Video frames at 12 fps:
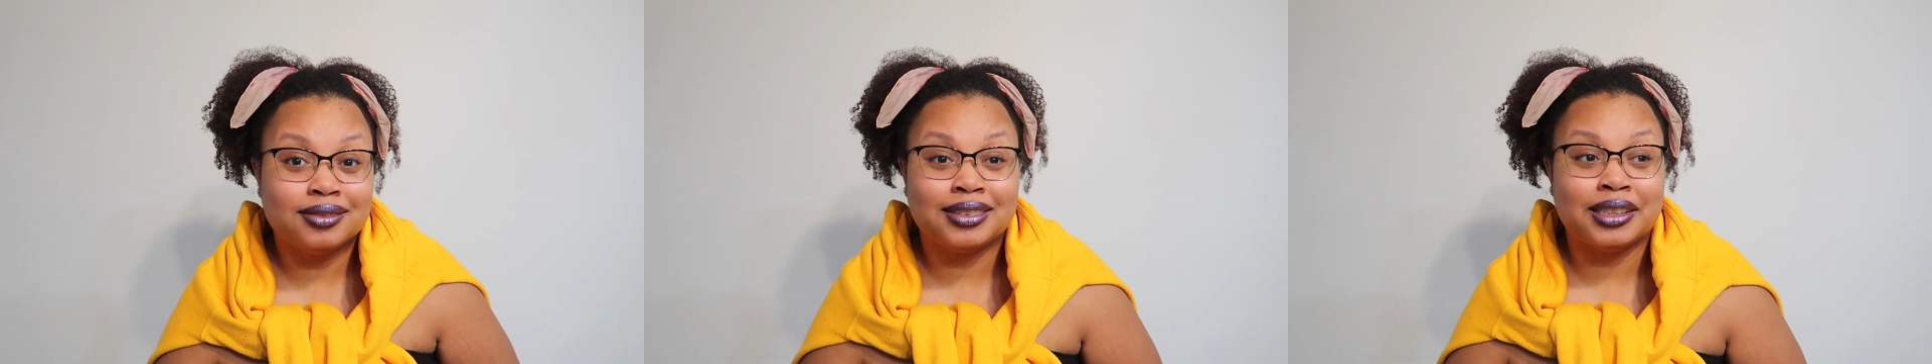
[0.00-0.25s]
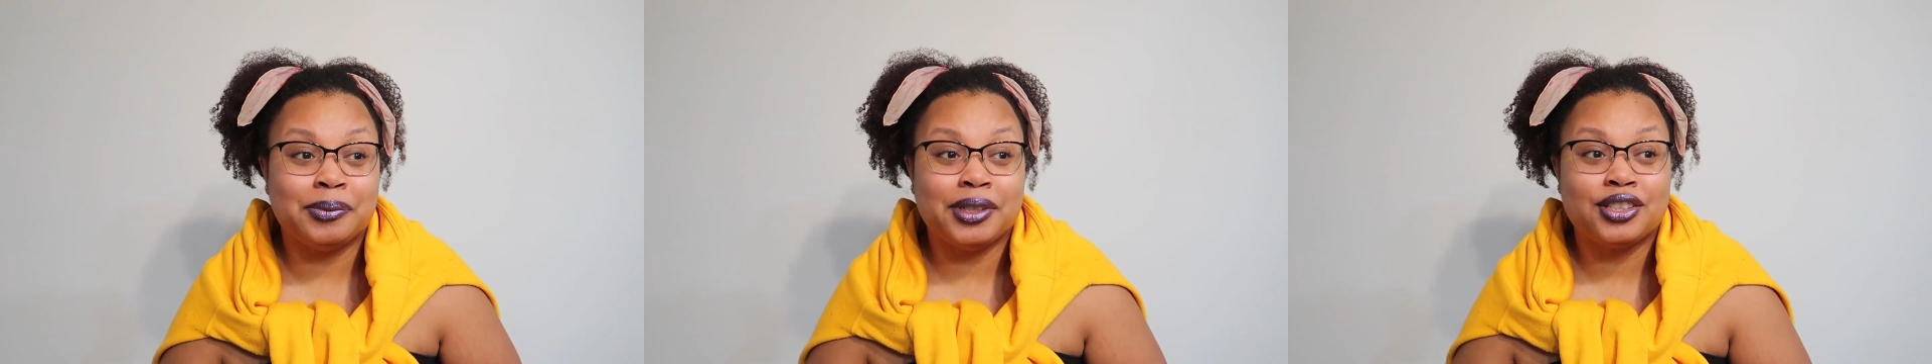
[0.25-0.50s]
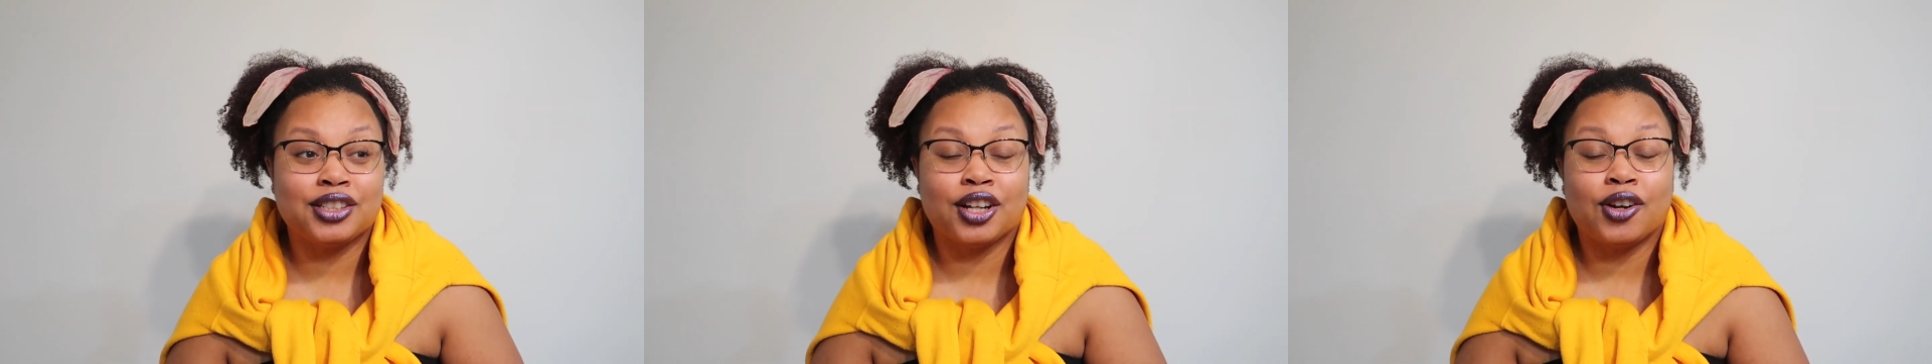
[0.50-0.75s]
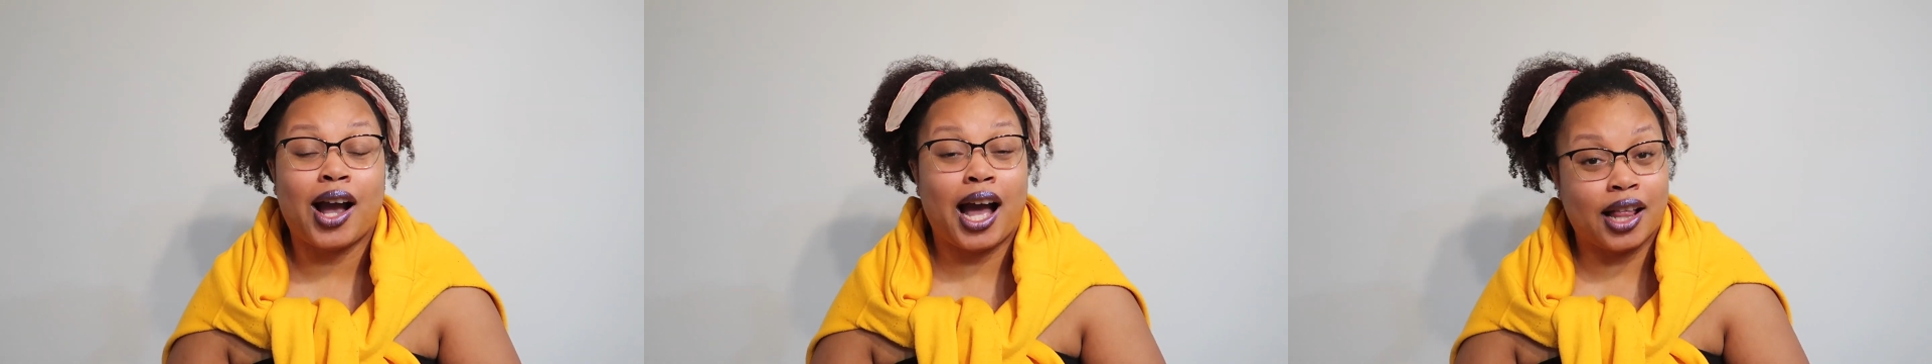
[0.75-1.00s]
Demi should
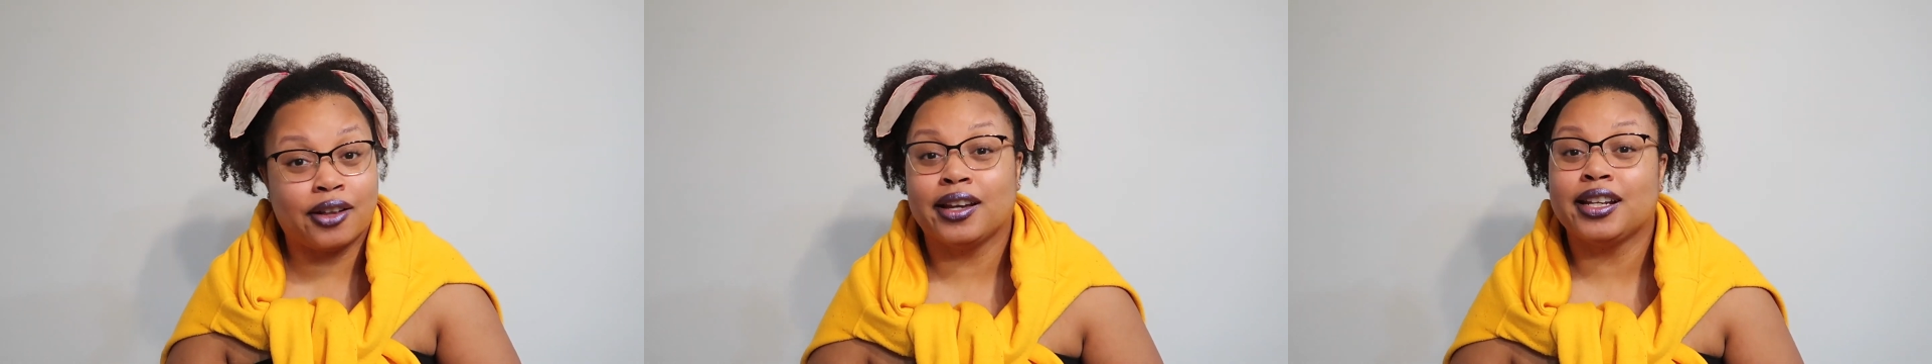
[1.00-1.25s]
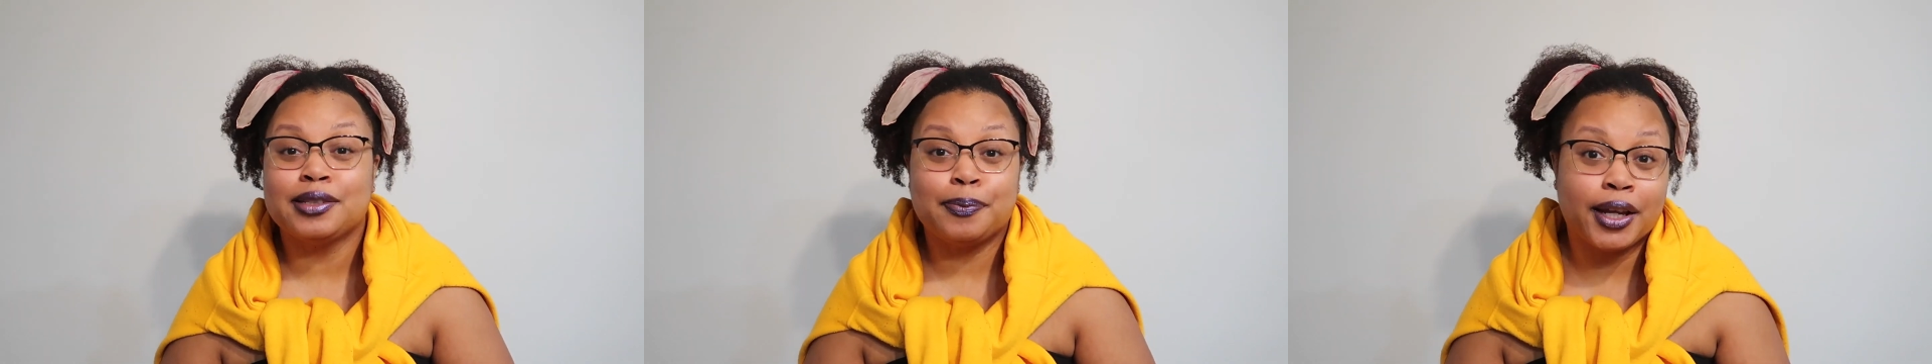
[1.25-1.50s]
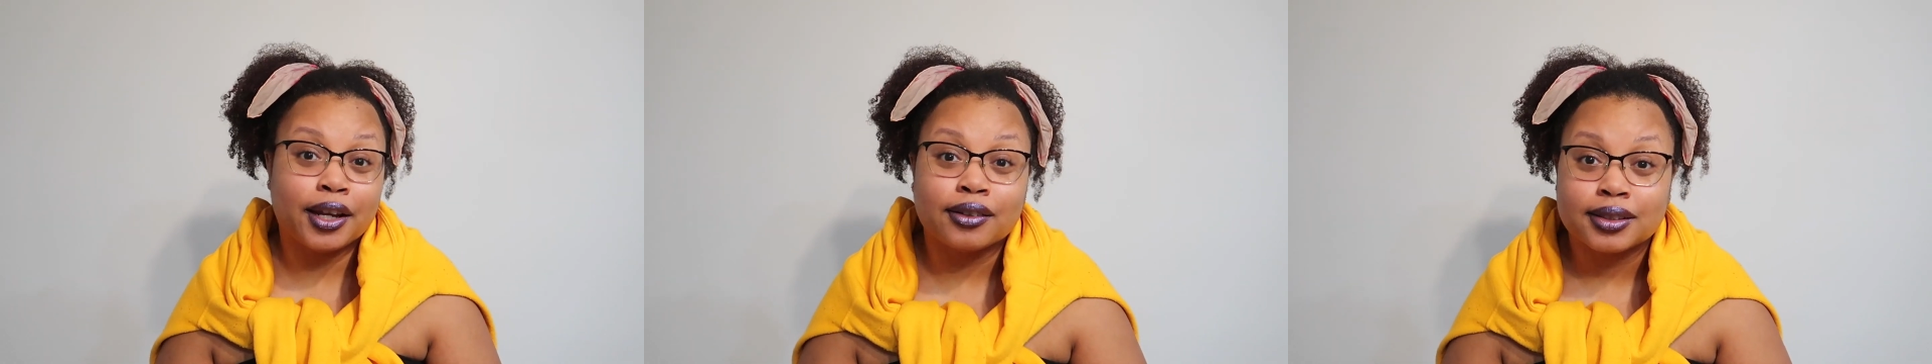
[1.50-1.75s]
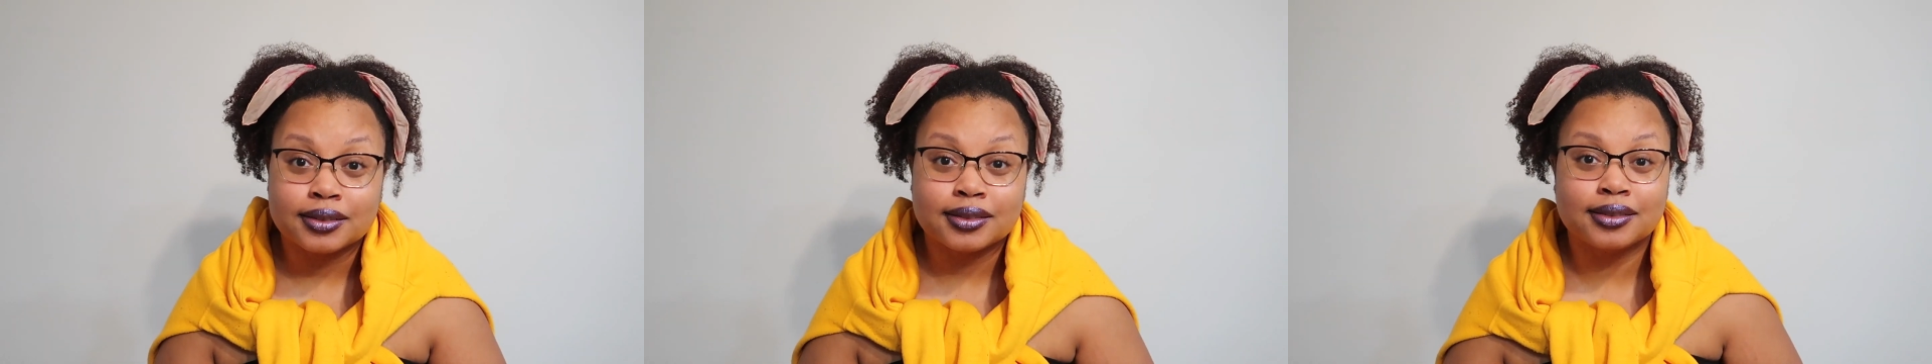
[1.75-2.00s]
go holler at his
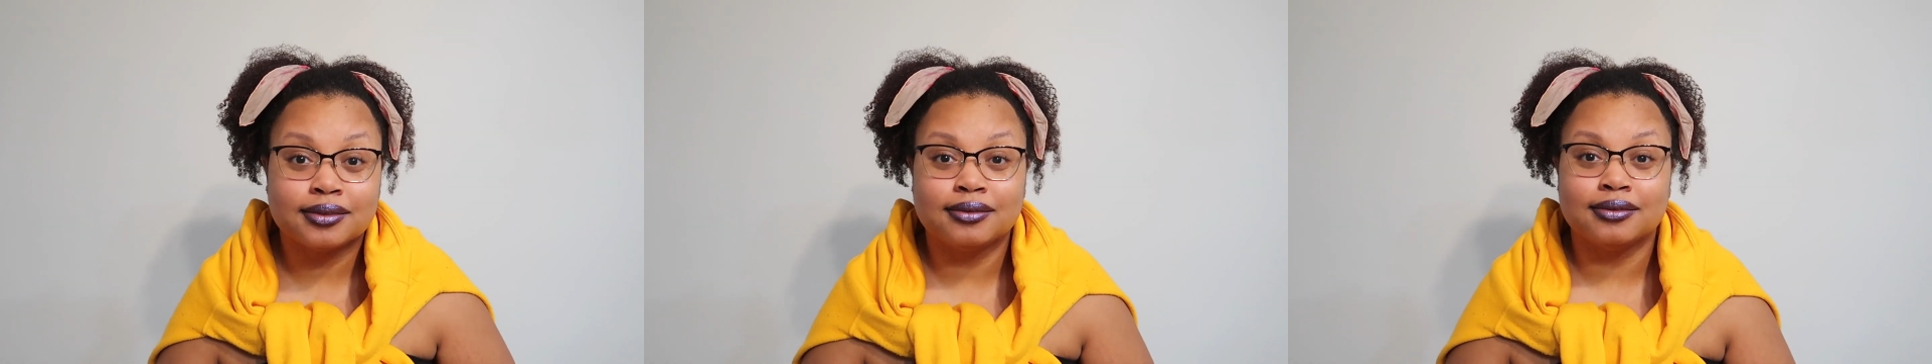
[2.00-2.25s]
parents.